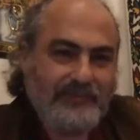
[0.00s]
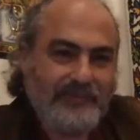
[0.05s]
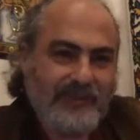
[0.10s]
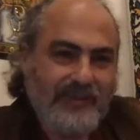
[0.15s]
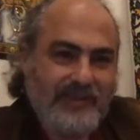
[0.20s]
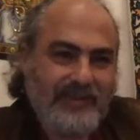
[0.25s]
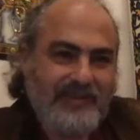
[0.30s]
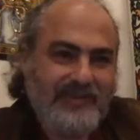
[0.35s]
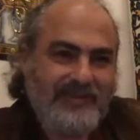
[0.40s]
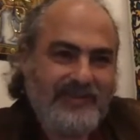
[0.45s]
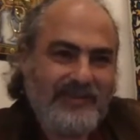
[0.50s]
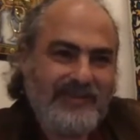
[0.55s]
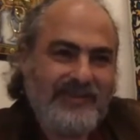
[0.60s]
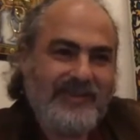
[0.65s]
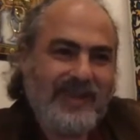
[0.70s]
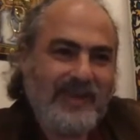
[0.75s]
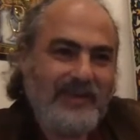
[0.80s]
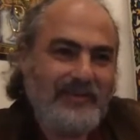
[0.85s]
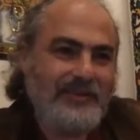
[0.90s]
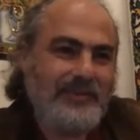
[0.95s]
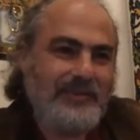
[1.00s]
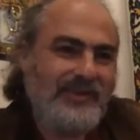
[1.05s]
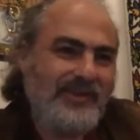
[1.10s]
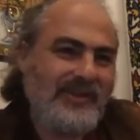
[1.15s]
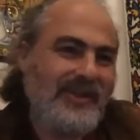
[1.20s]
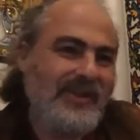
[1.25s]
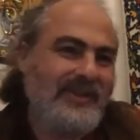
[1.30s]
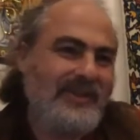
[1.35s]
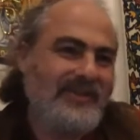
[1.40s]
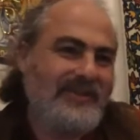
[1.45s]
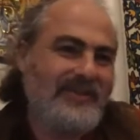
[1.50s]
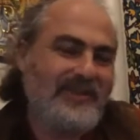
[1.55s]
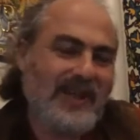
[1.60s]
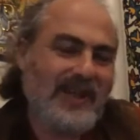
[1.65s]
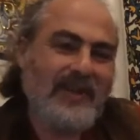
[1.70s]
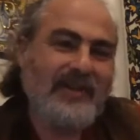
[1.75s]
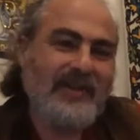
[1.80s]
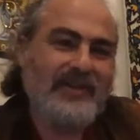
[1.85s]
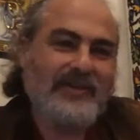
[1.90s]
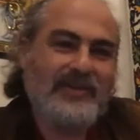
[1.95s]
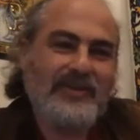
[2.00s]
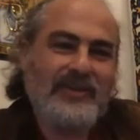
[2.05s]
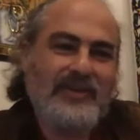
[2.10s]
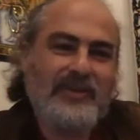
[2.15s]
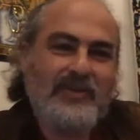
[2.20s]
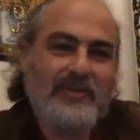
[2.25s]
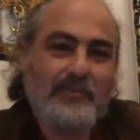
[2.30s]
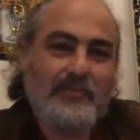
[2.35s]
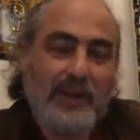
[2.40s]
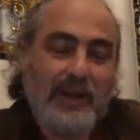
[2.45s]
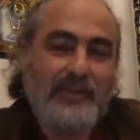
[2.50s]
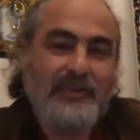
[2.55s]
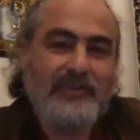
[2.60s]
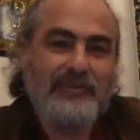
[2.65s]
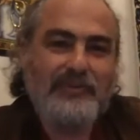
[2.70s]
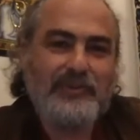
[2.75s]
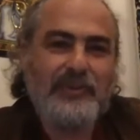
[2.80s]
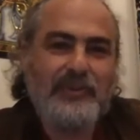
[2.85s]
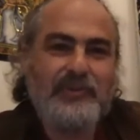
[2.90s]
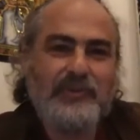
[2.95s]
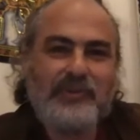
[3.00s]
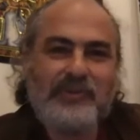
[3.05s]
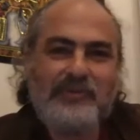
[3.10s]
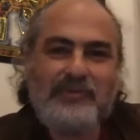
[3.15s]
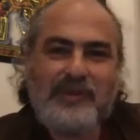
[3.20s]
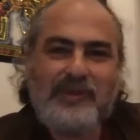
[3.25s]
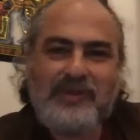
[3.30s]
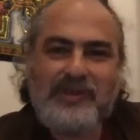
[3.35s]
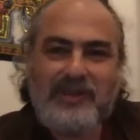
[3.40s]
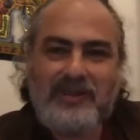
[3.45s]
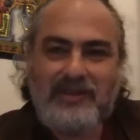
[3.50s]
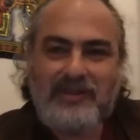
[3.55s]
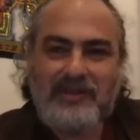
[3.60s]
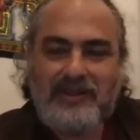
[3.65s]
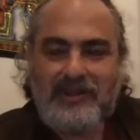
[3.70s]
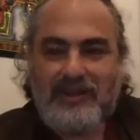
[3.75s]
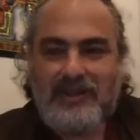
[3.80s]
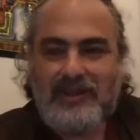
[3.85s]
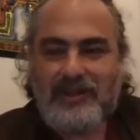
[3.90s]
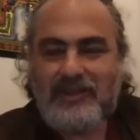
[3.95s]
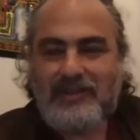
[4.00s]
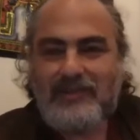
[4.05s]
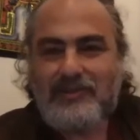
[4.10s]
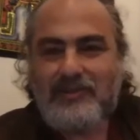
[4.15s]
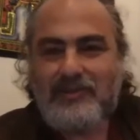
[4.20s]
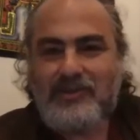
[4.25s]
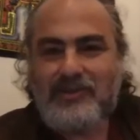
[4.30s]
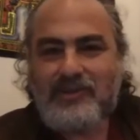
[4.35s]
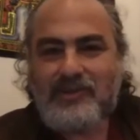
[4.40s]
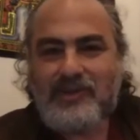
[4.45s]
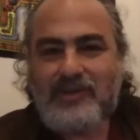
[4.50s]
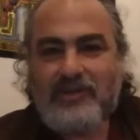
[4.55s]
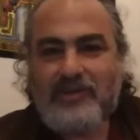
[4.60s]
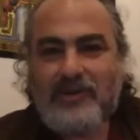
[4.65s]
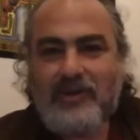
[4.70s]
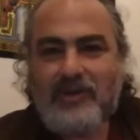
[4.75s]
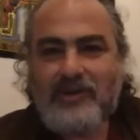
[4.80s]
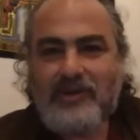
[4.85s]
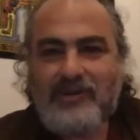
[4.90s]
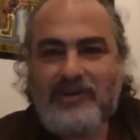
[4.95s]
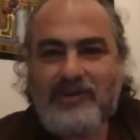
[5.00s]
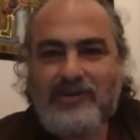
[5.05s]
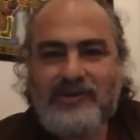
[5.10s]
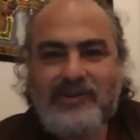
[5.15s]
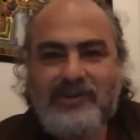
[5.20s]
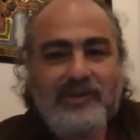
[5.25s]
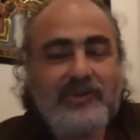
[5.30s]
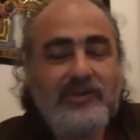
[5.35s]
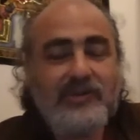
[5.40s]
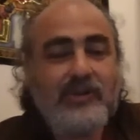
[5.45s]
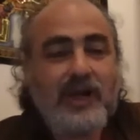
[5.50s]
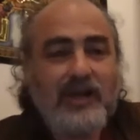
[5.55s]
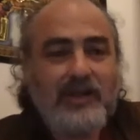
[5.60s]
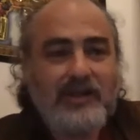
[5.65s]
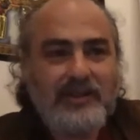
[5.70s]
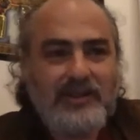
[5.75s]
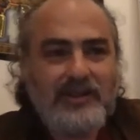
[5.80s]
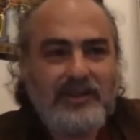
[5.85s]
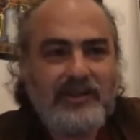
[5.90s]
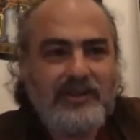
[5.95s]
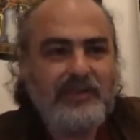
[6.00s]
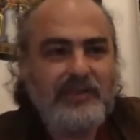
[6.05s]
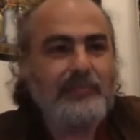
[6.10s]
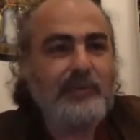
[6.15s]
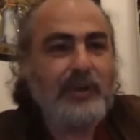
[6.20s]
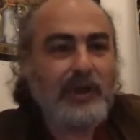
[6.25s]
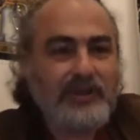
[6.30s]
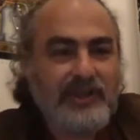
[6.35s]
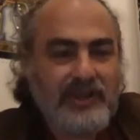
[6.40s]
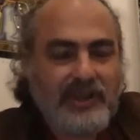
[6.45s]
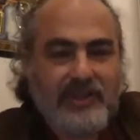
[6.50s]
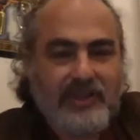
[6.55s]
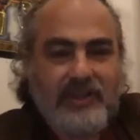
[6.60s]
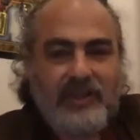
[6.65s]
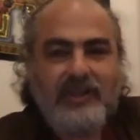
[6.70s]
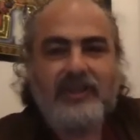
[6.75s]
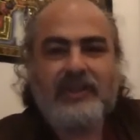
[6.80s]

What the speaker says: And as Afka said, yeah, part of what was missing was eros, sexuality, the body,